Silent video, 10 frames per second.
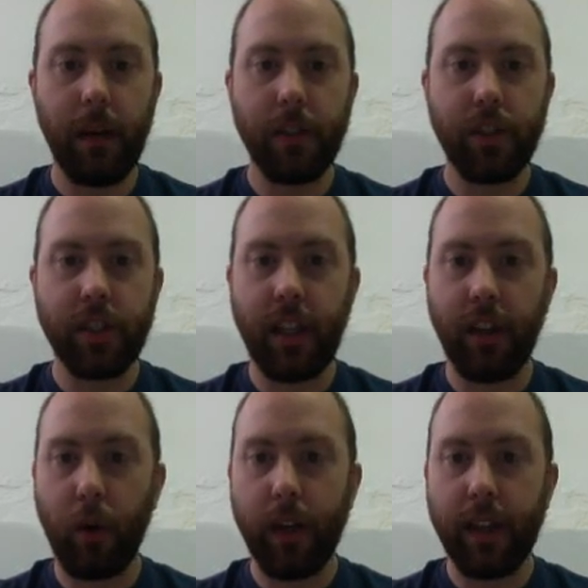Just
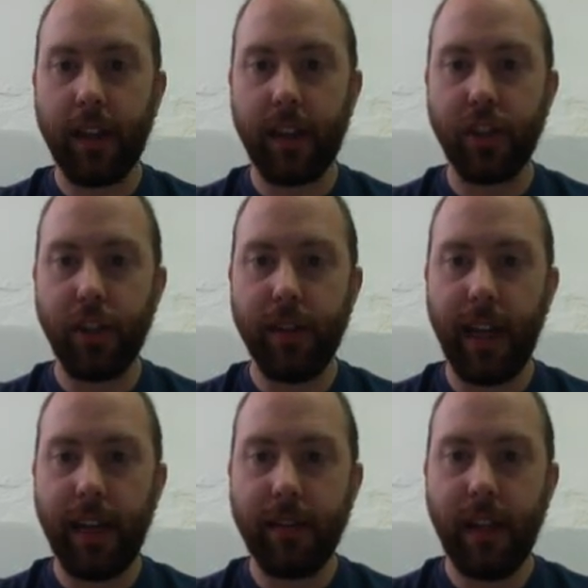another quick thing to show you
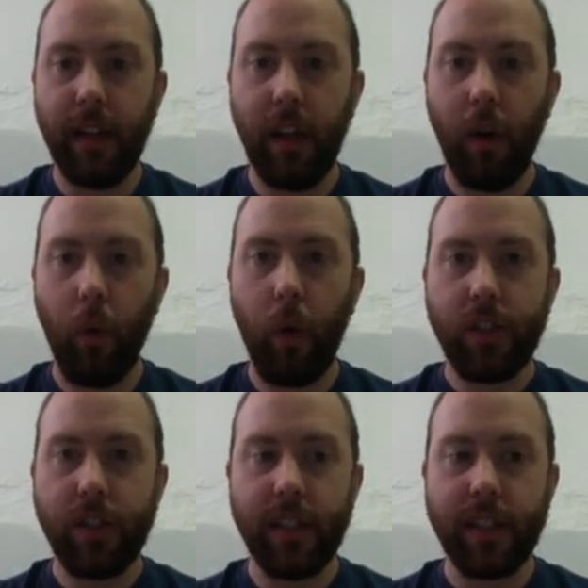that.
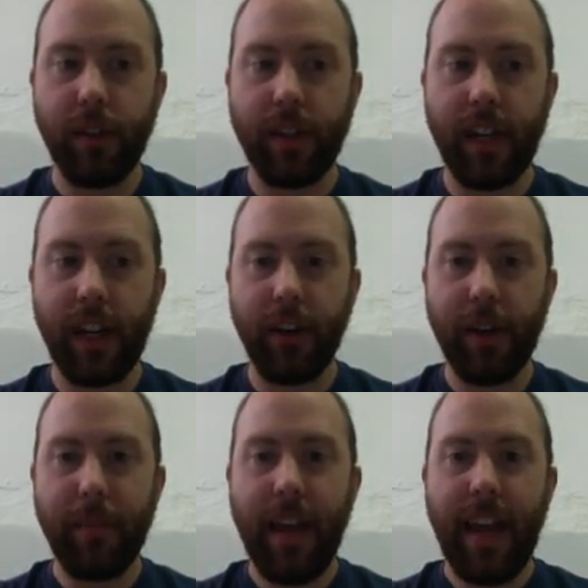Watch this little
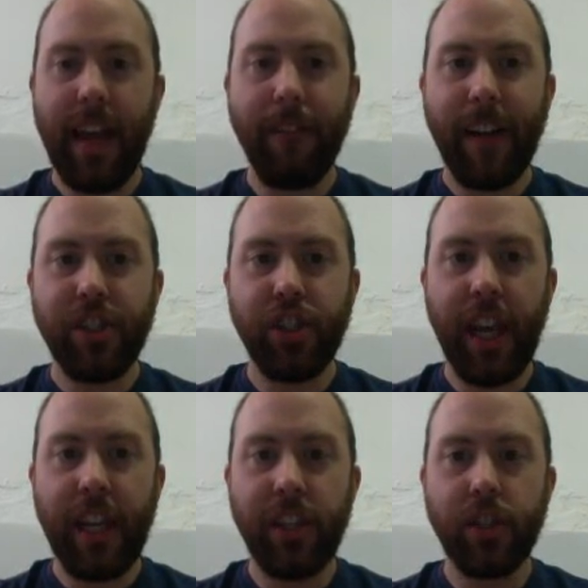diagram. If I
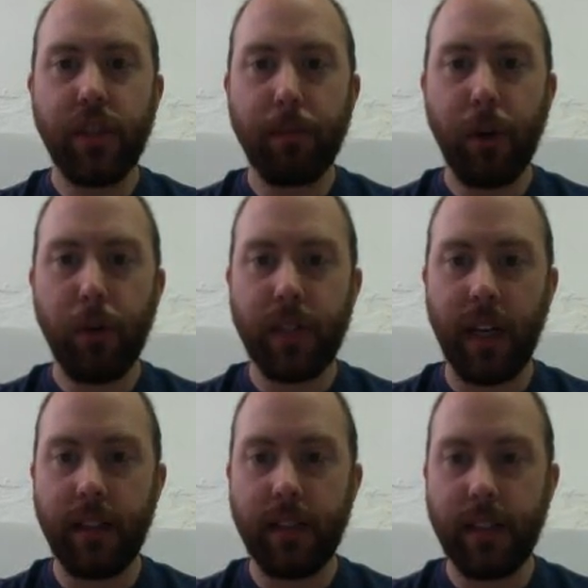change the
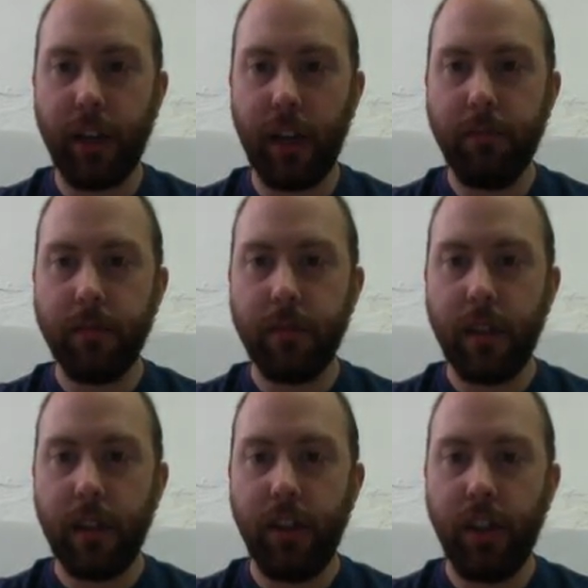protons, there you go.
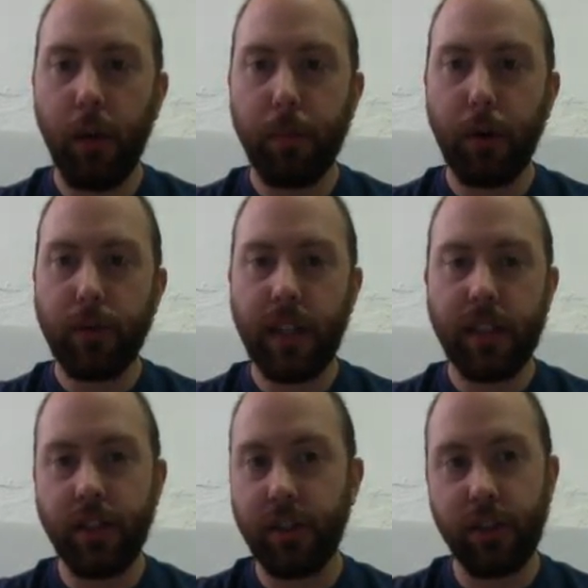No
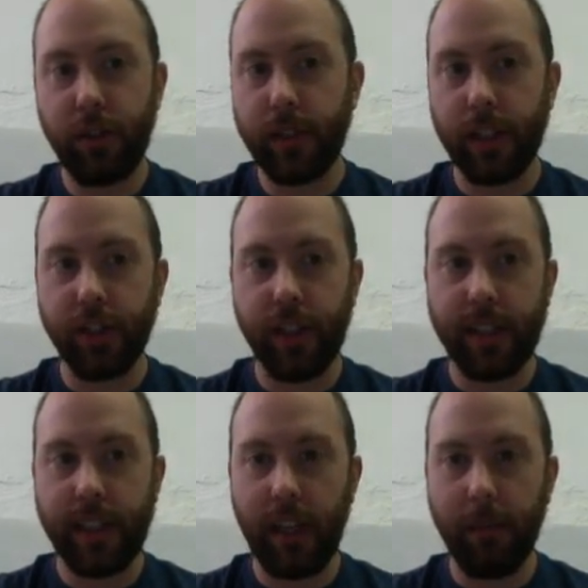protons, and there's no such thing
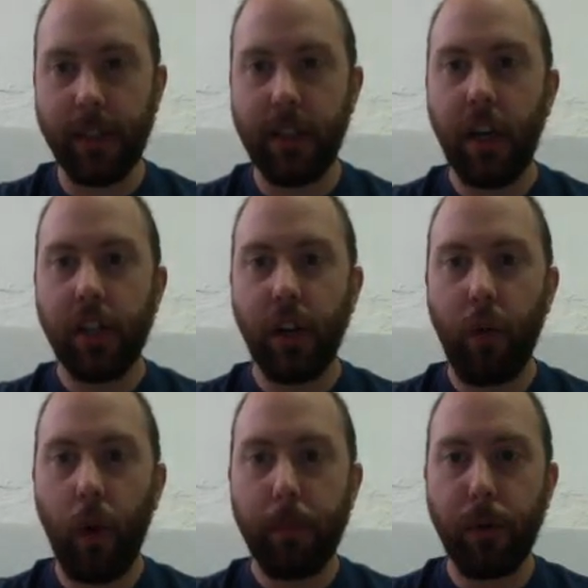as an element. So I
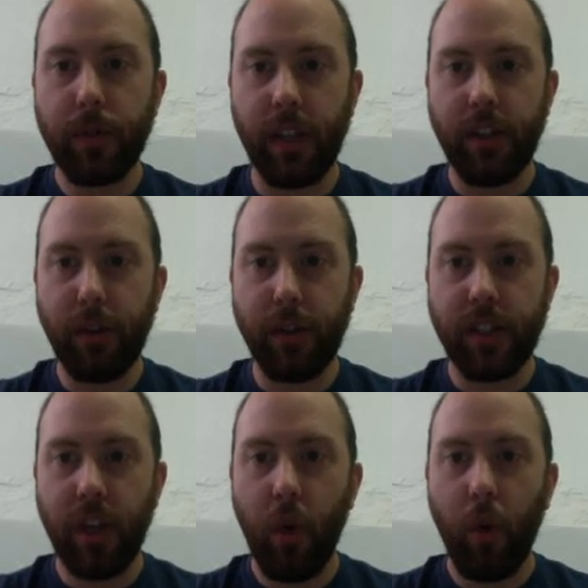have 1 proton.
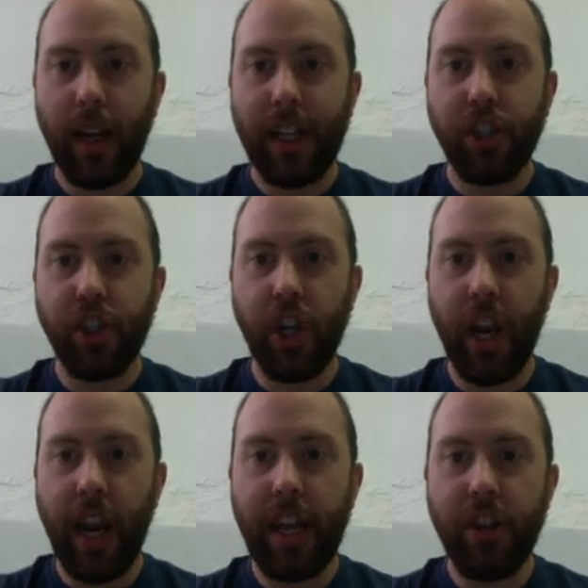Notice, when I
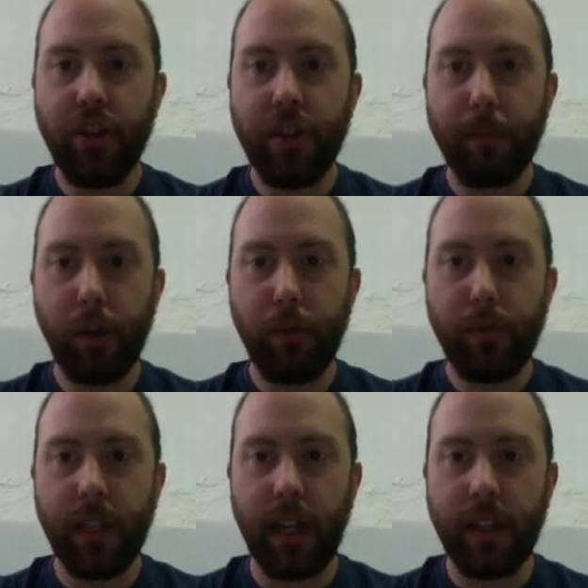change the
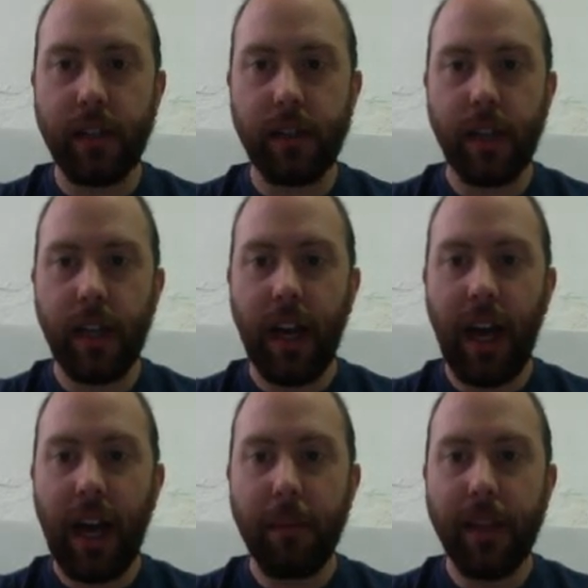protons,
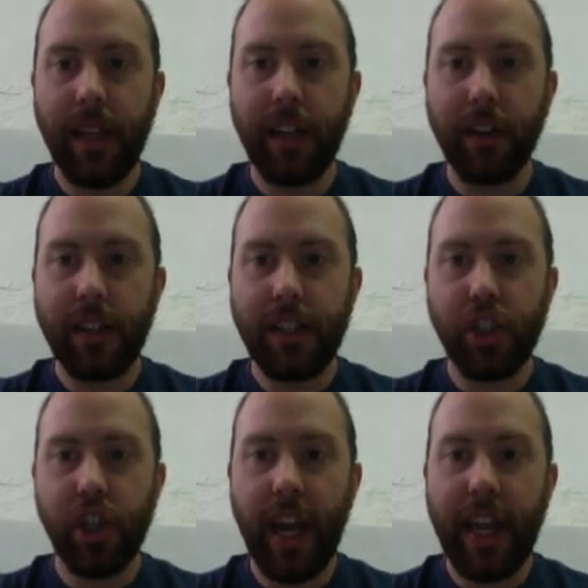I'm literally
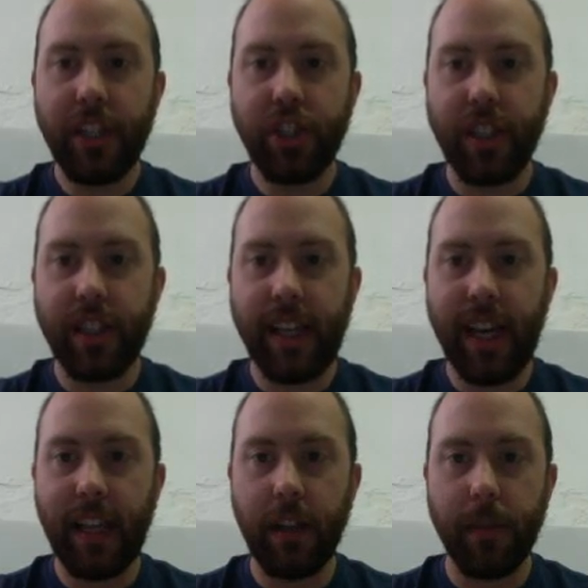changing the
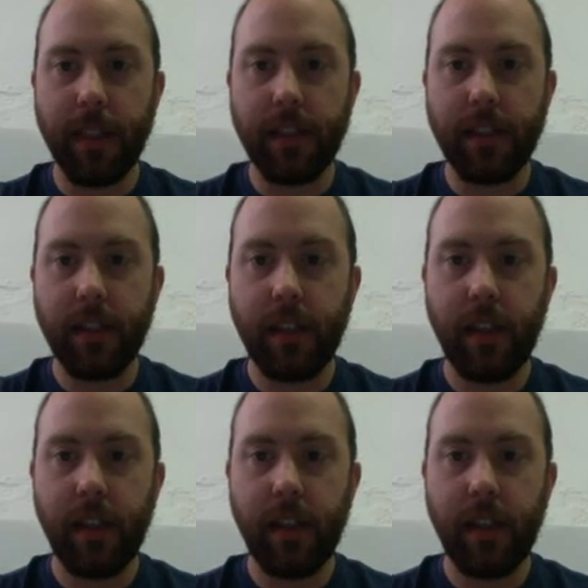element.